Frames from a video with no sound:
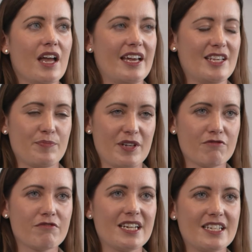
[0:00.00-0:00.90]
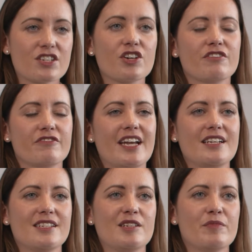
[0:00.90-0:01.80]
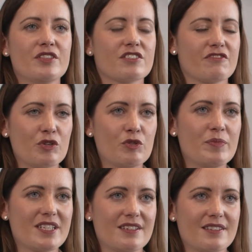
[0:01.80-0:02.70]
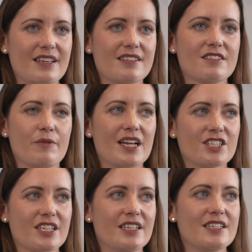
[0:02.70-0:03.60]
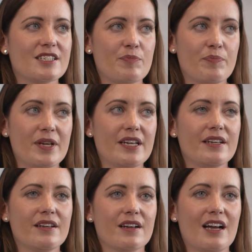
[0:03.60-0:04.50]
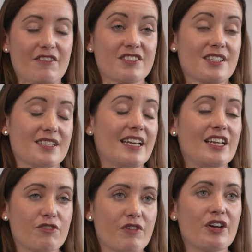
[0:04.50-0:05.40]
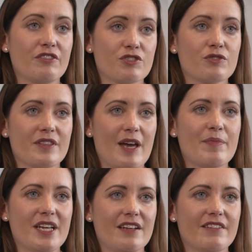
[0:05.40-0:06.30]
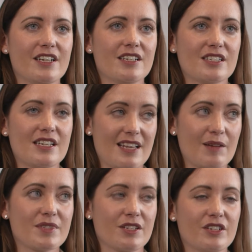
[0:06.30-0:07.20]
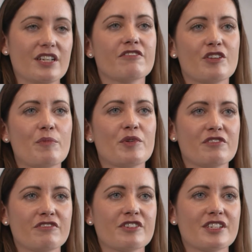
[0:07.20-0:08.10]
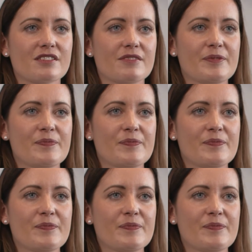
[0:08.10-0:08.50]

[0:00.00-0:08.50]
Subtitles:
It's been a really tough 18 months for all businesses, so actually to have sustained growth during that period is absolutely phenomenal for us.